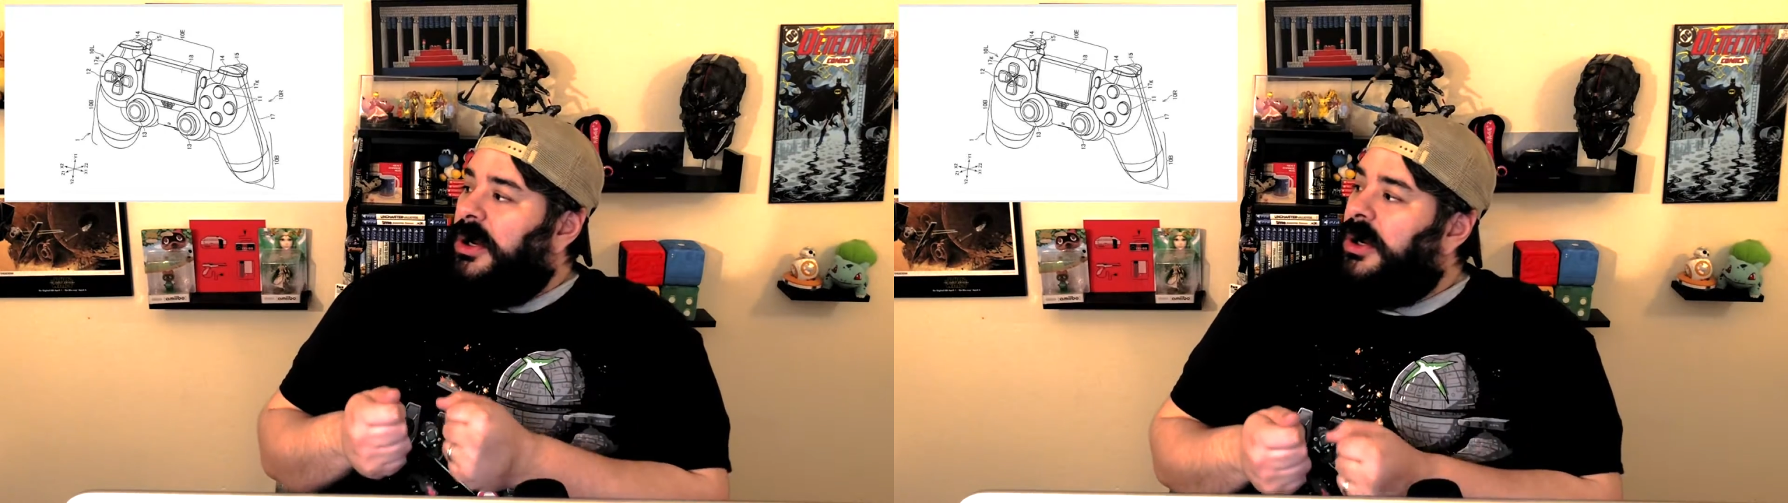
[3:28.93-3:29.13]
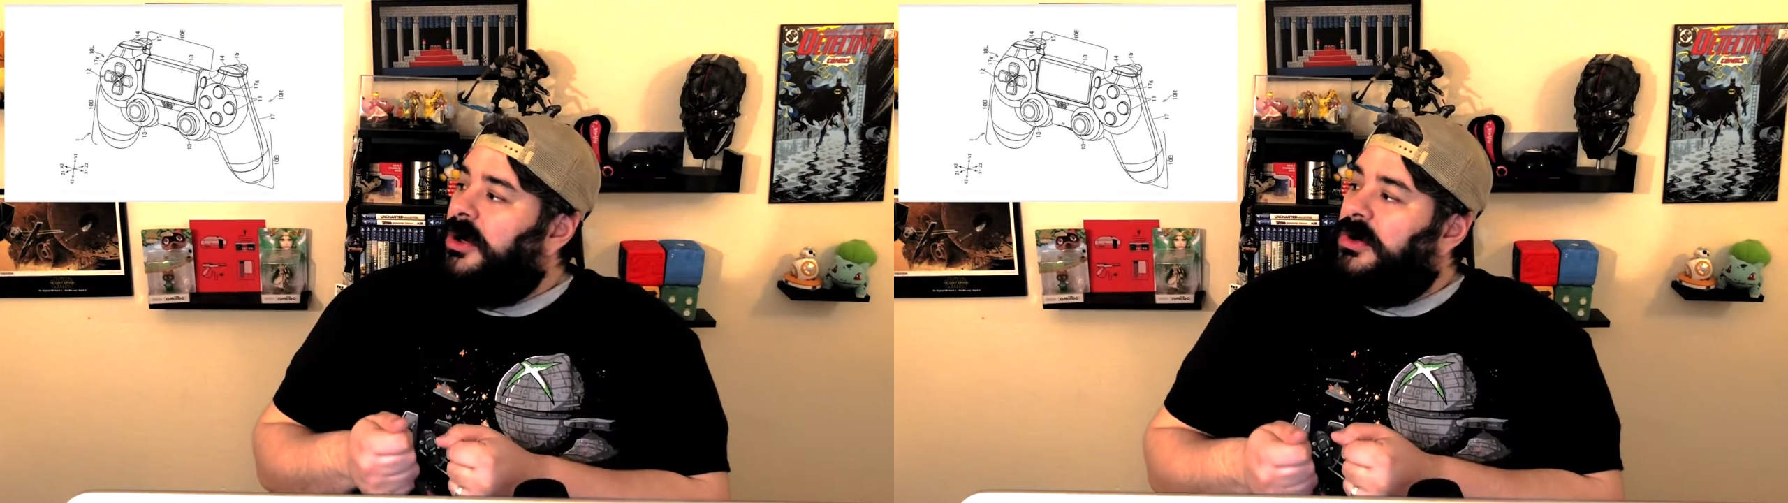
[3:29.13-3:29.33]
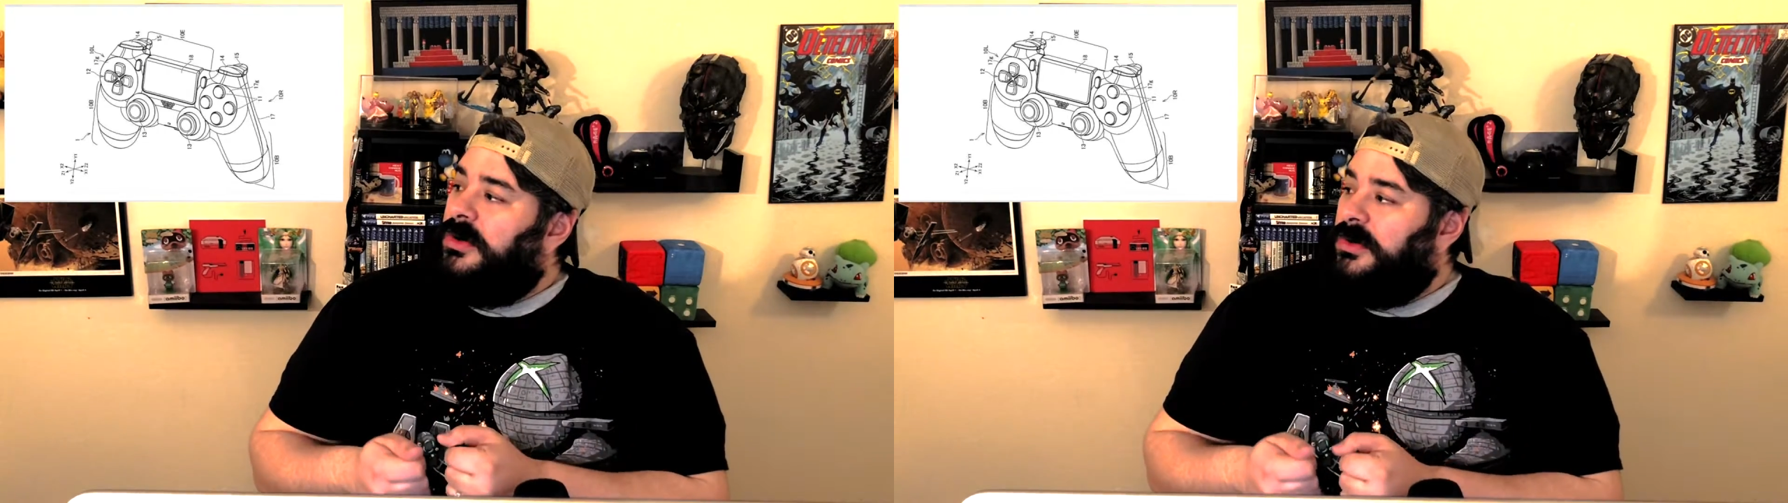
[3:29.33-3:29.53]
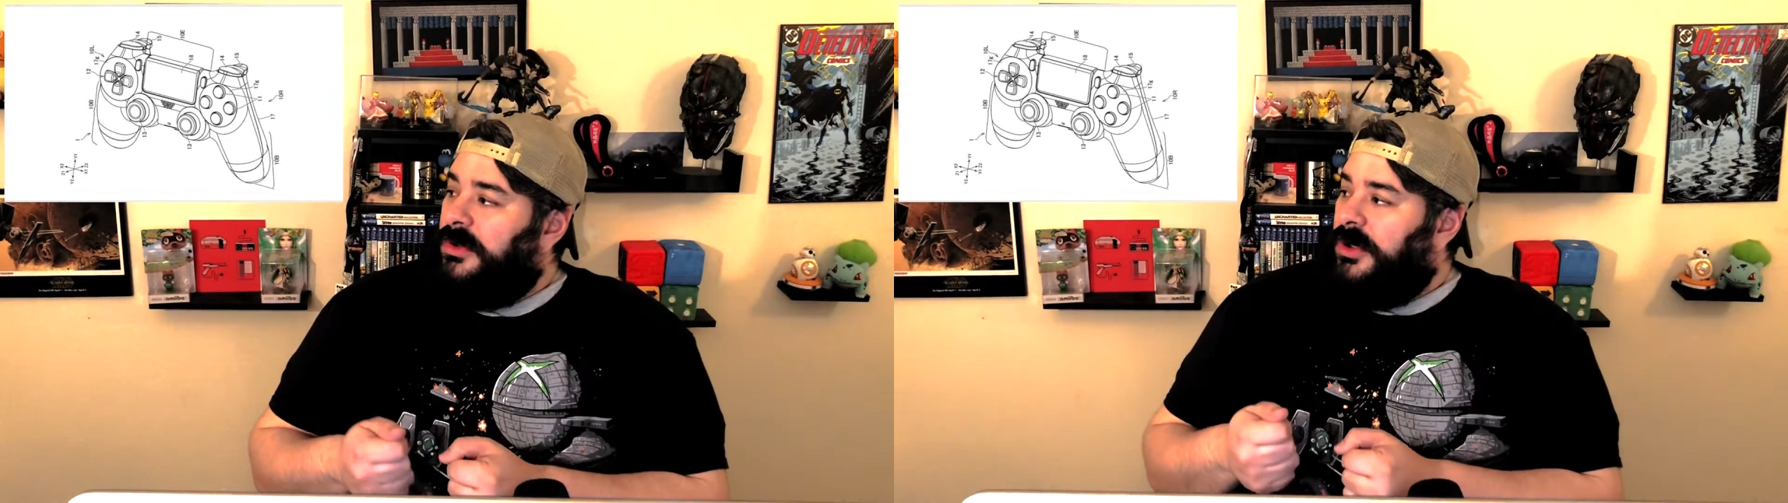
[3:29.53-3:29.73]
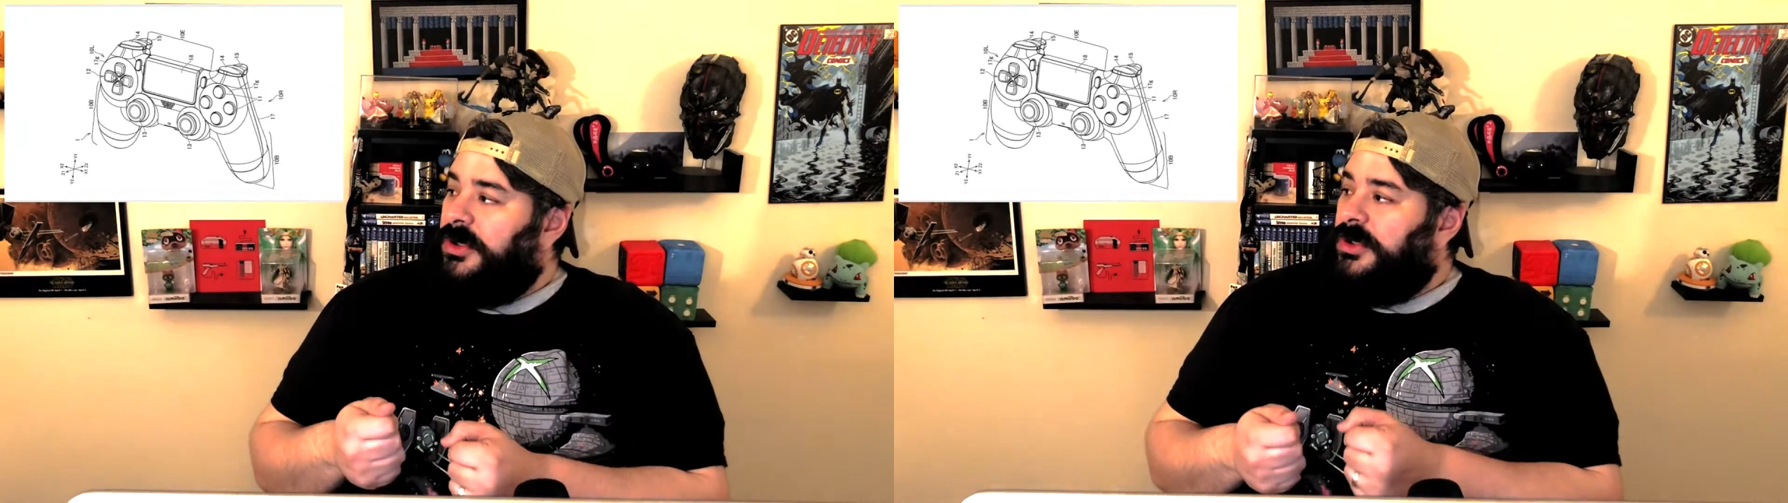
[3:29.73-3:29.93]
"Oh,
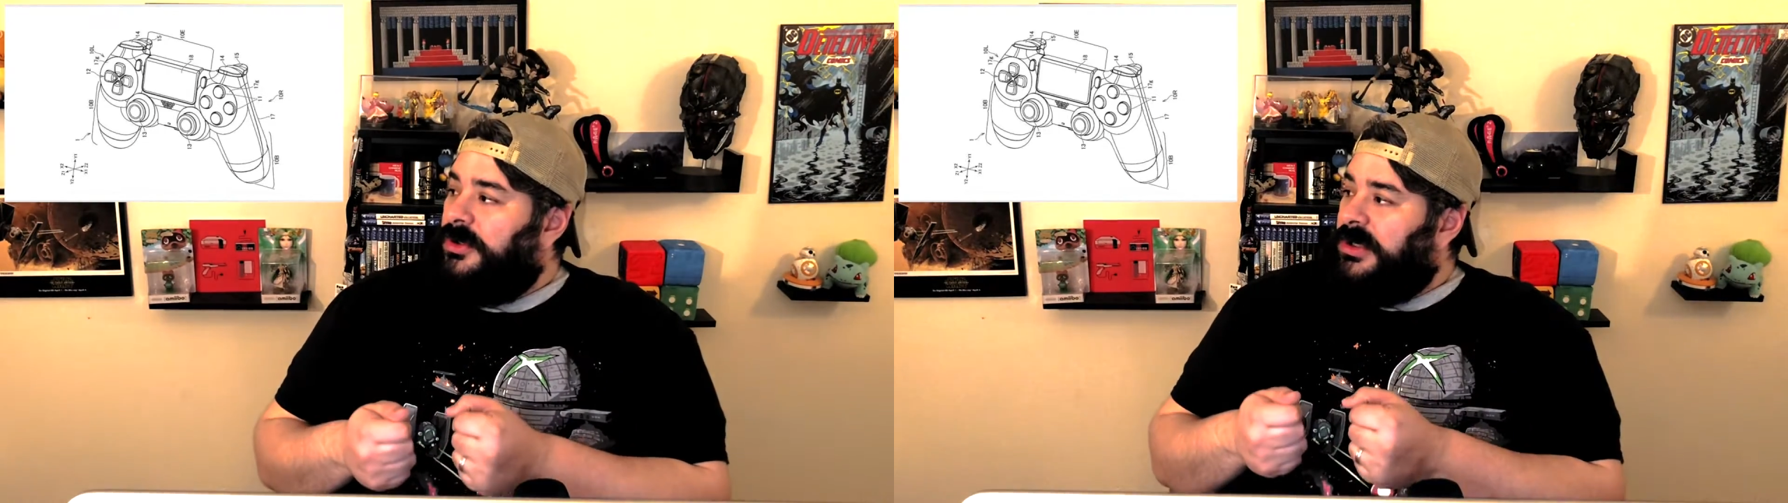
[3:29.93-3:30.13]
are you